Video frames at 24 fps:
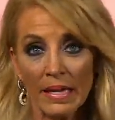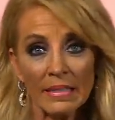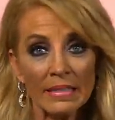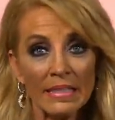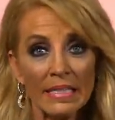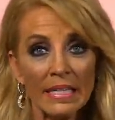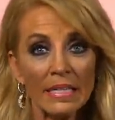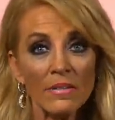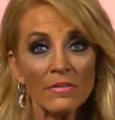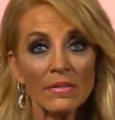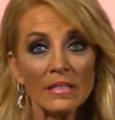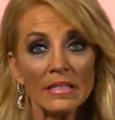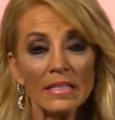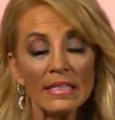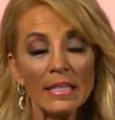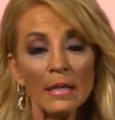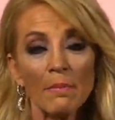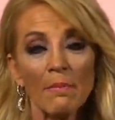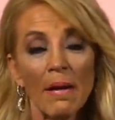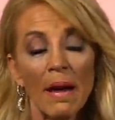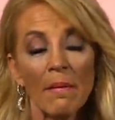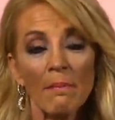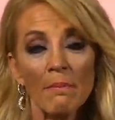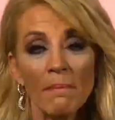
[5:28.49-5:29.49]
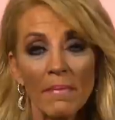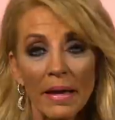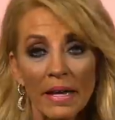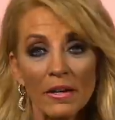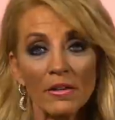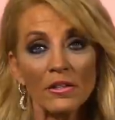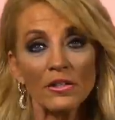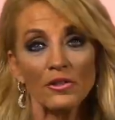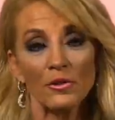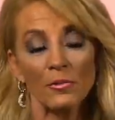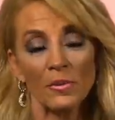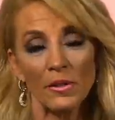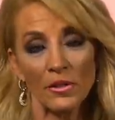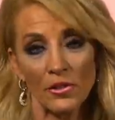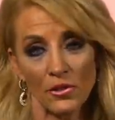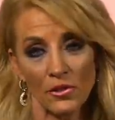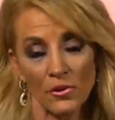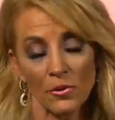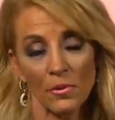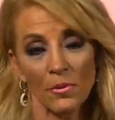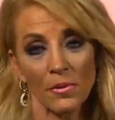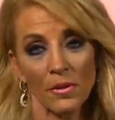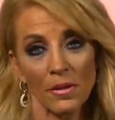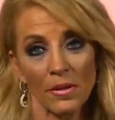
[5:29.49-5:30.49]
and to even see my marriage
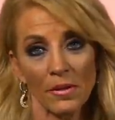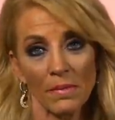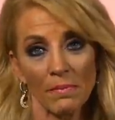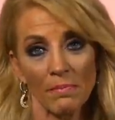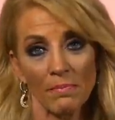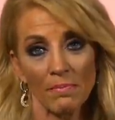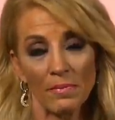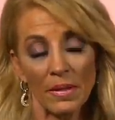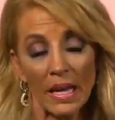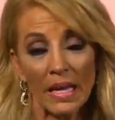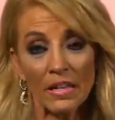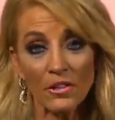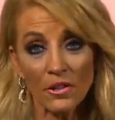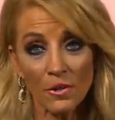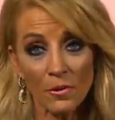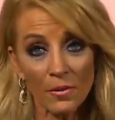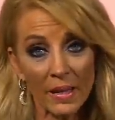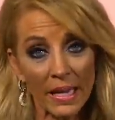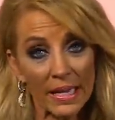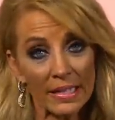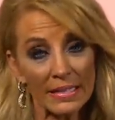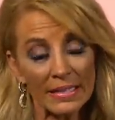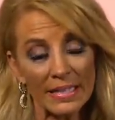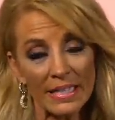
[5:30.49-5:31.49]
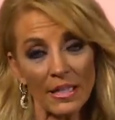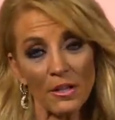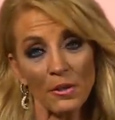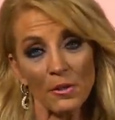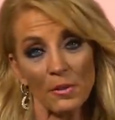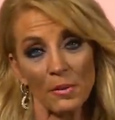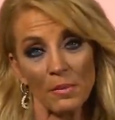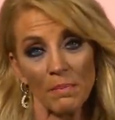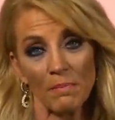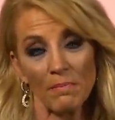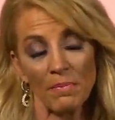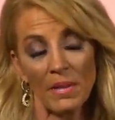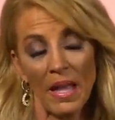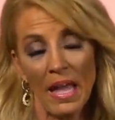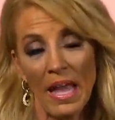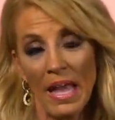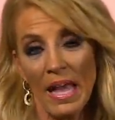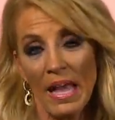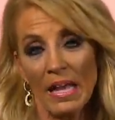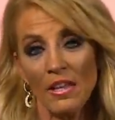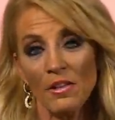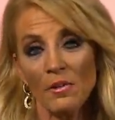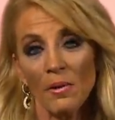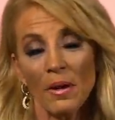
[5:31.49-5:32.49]
restored. And you can too.
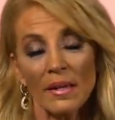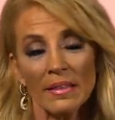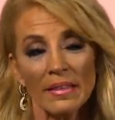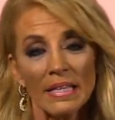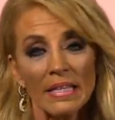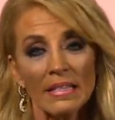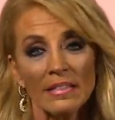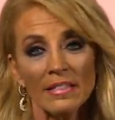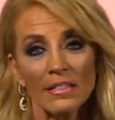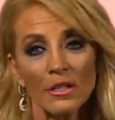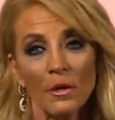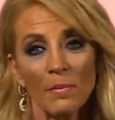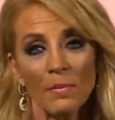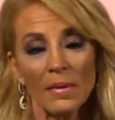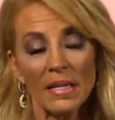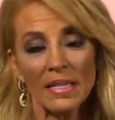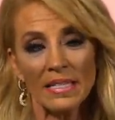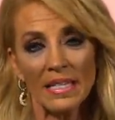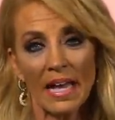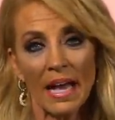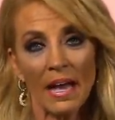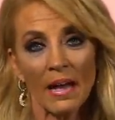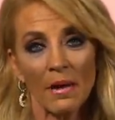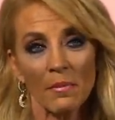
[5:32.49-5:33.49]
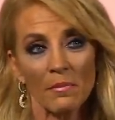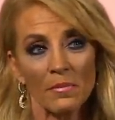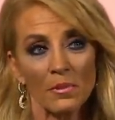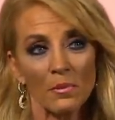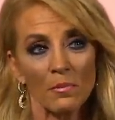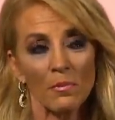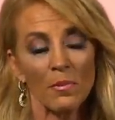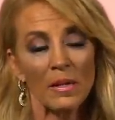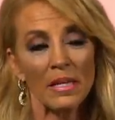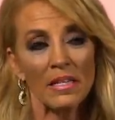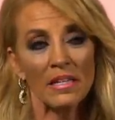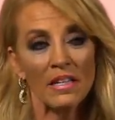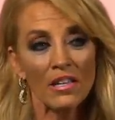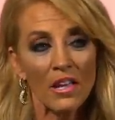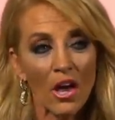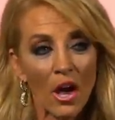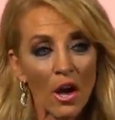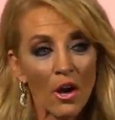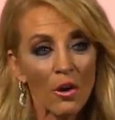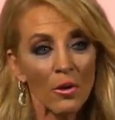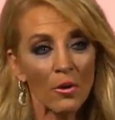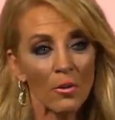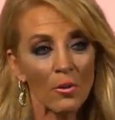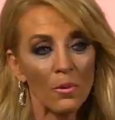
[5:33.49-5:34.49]
And, you know, I think so many times we
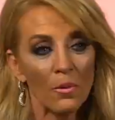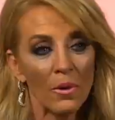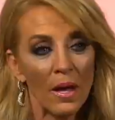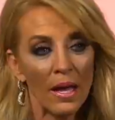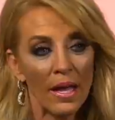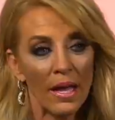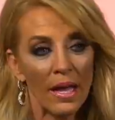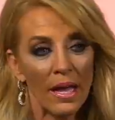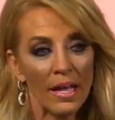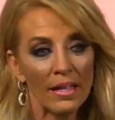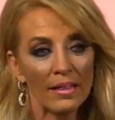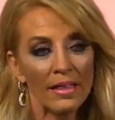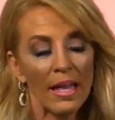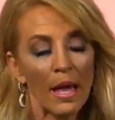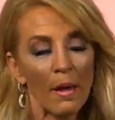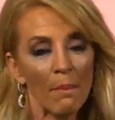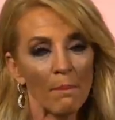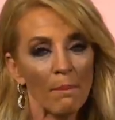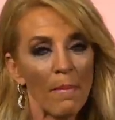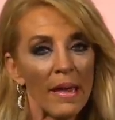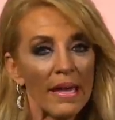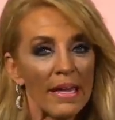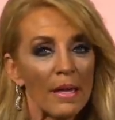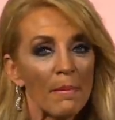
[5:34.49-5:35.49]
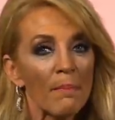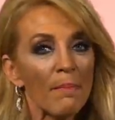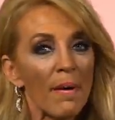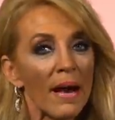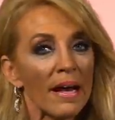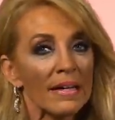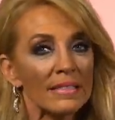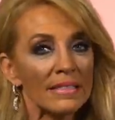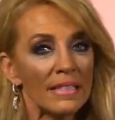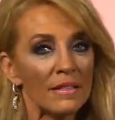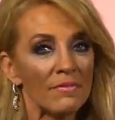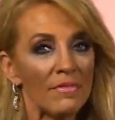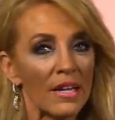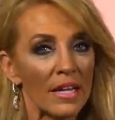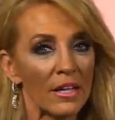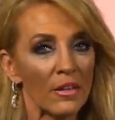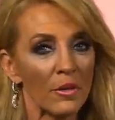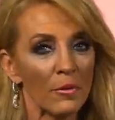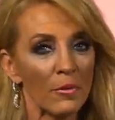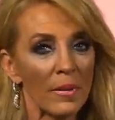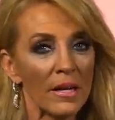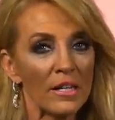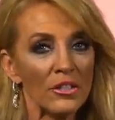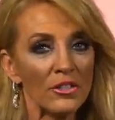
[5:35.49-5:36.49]
know that making positive
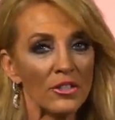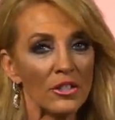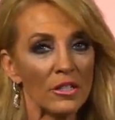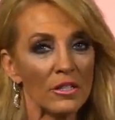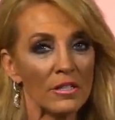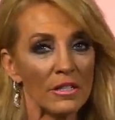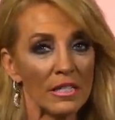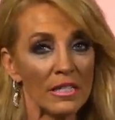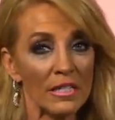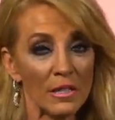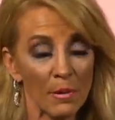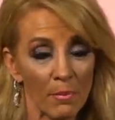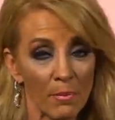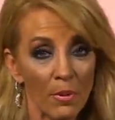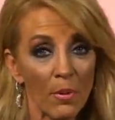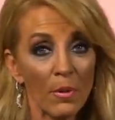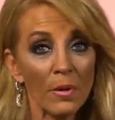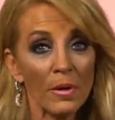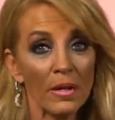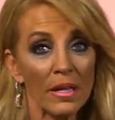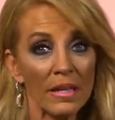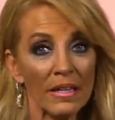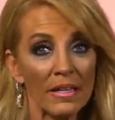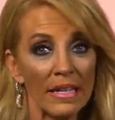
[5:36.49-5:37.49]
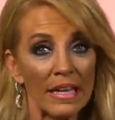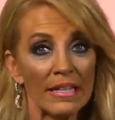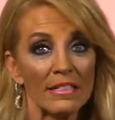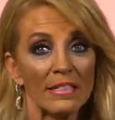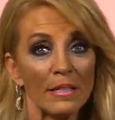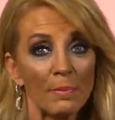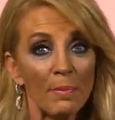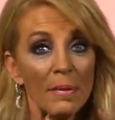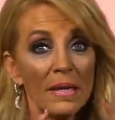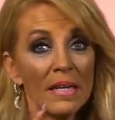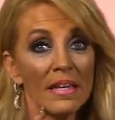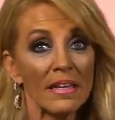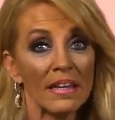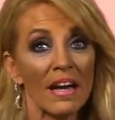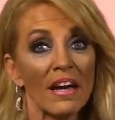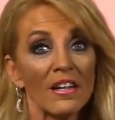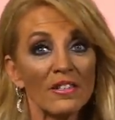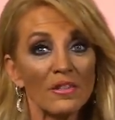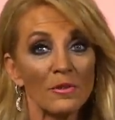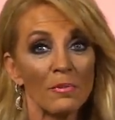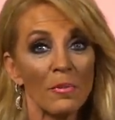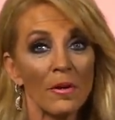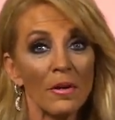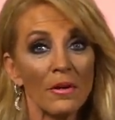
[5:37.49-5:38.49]
declarations is important and speaking
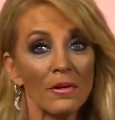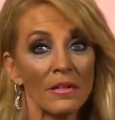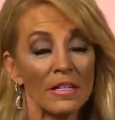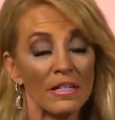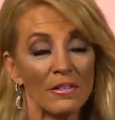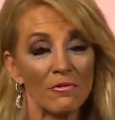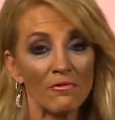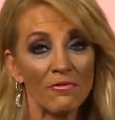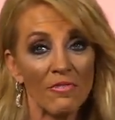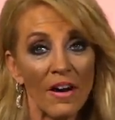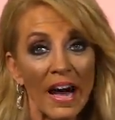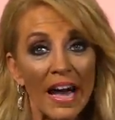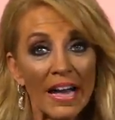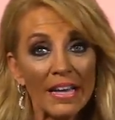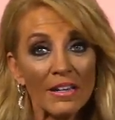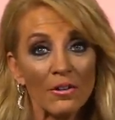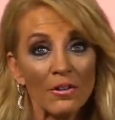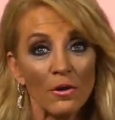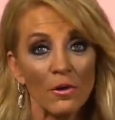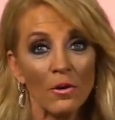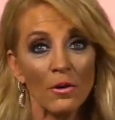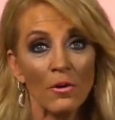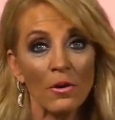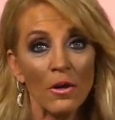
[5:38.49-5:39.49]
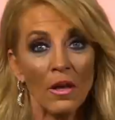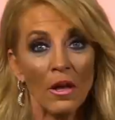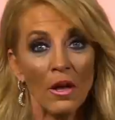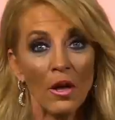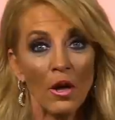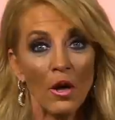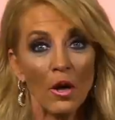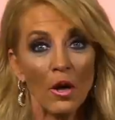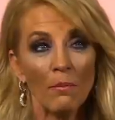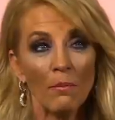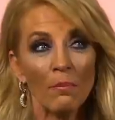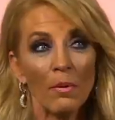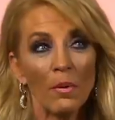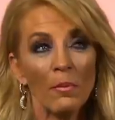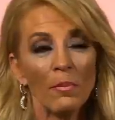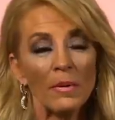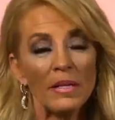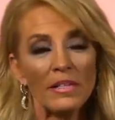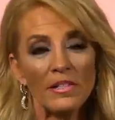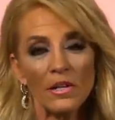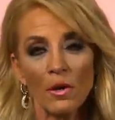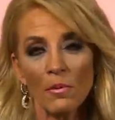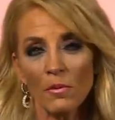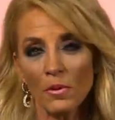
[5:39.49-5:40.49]
God's word is vital, but
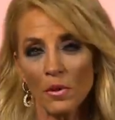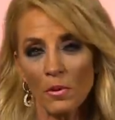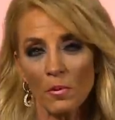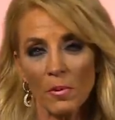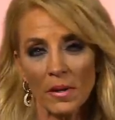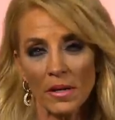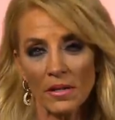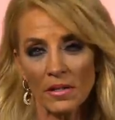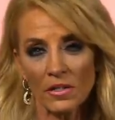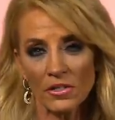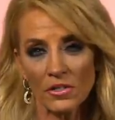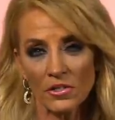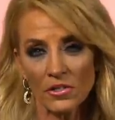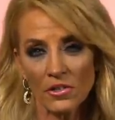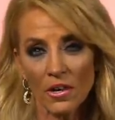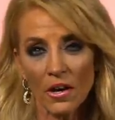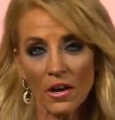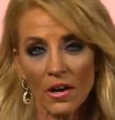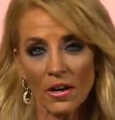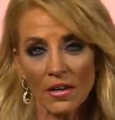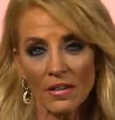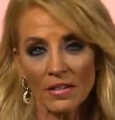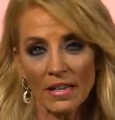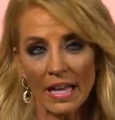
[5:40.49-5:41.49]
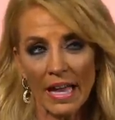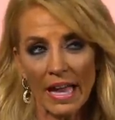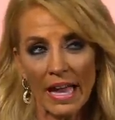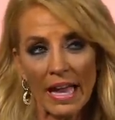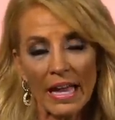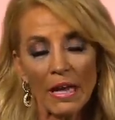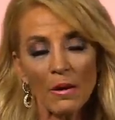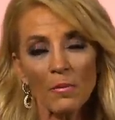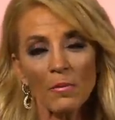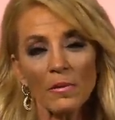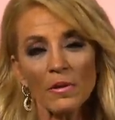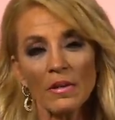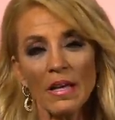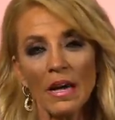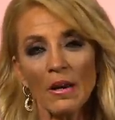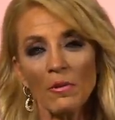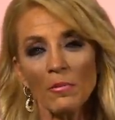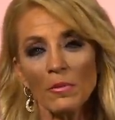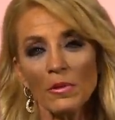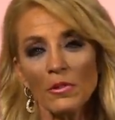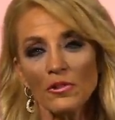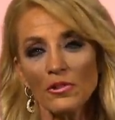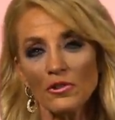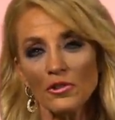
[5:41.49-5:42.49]
we don't know where to start and we're
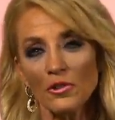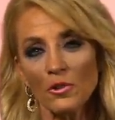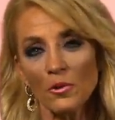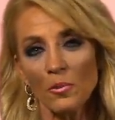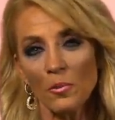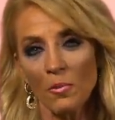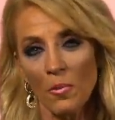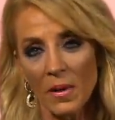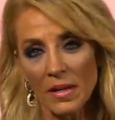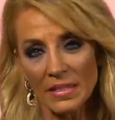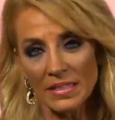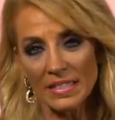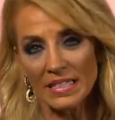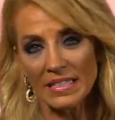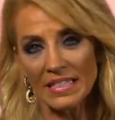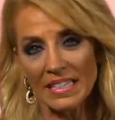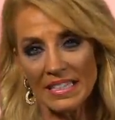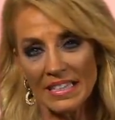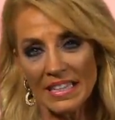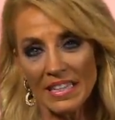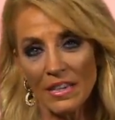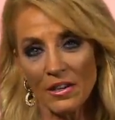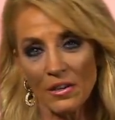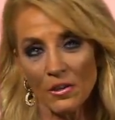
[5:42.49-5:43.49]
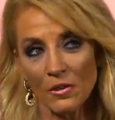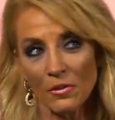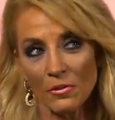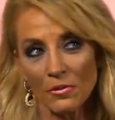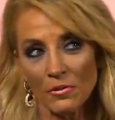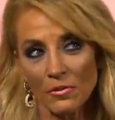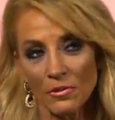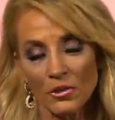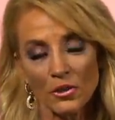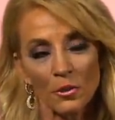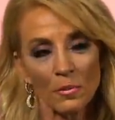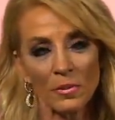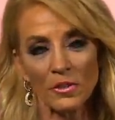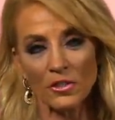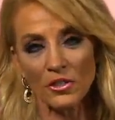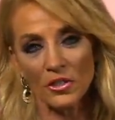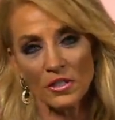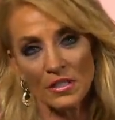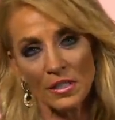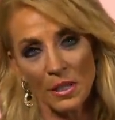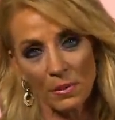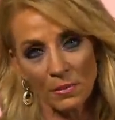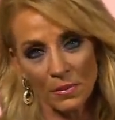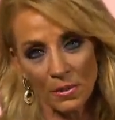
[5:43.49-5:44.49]
not real sure what to declare, so we
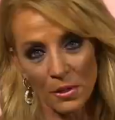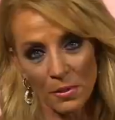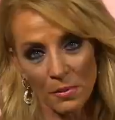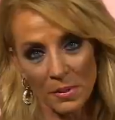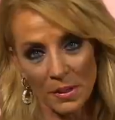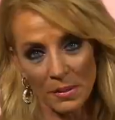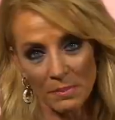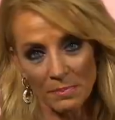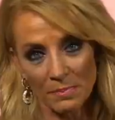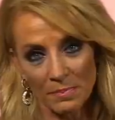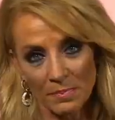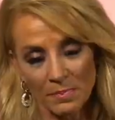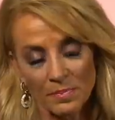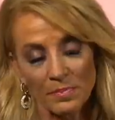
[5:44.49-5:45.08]
just don't do it.